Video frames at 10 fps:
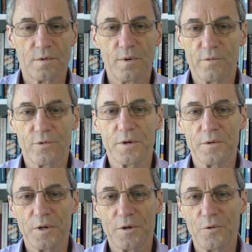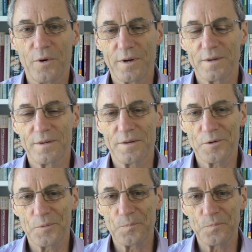quite frequently
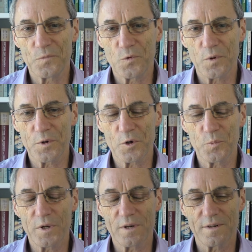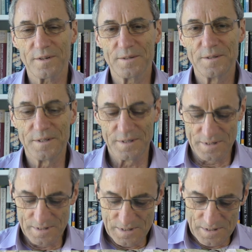and quite independently.
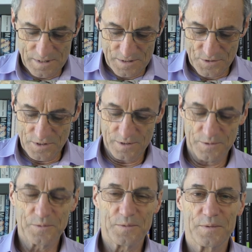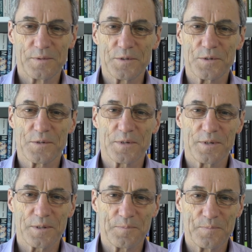So this
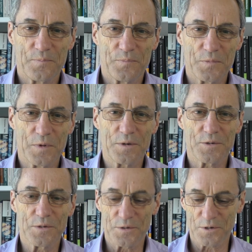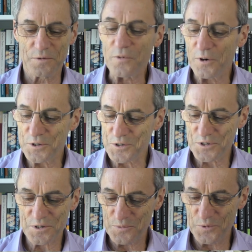there's this
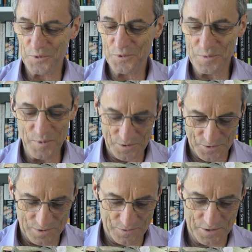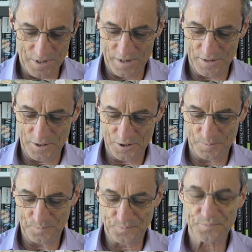convergence toward a microservices architecture.